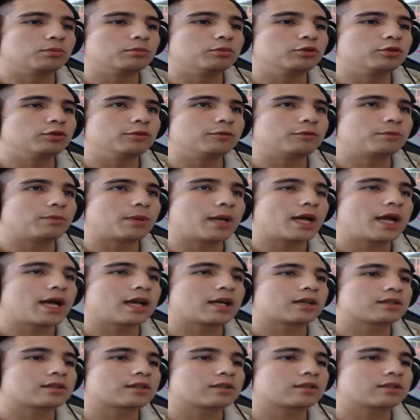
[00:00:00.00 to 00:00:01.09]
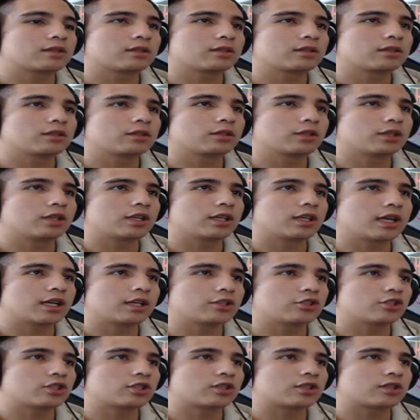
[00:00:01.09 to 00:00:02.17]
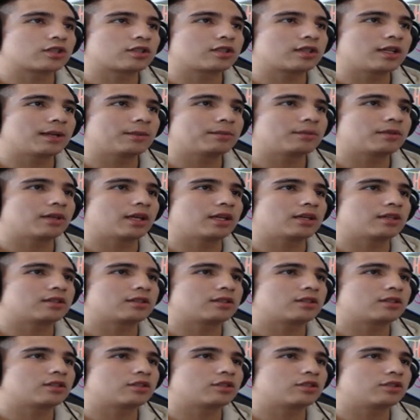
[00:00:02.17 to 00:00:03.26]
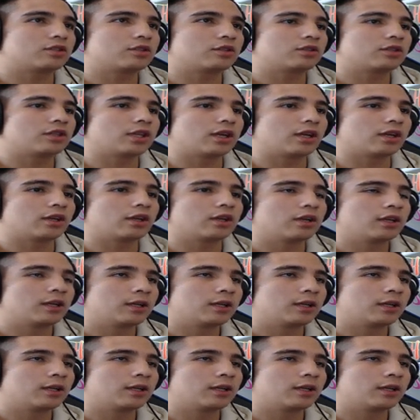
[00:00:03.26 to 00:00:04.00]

move past. Look, he kind of just stepped and stood there.